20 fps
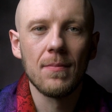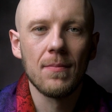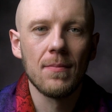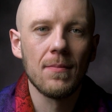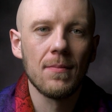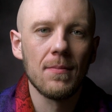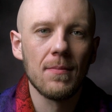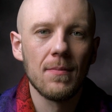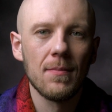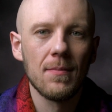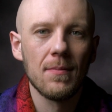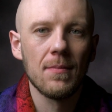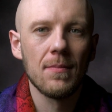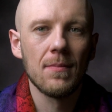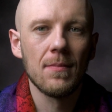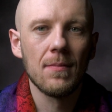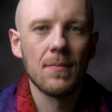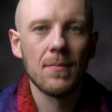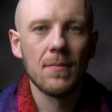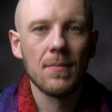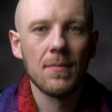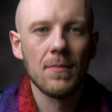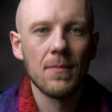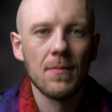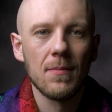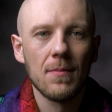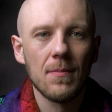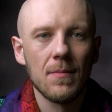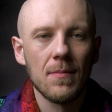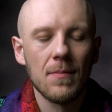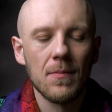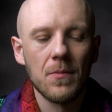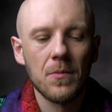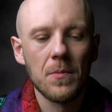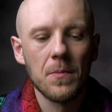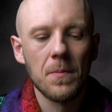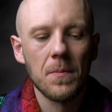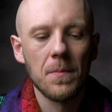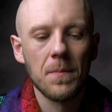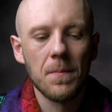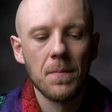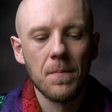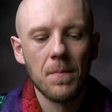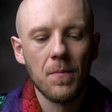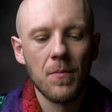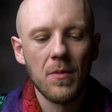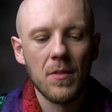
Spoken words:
(silence)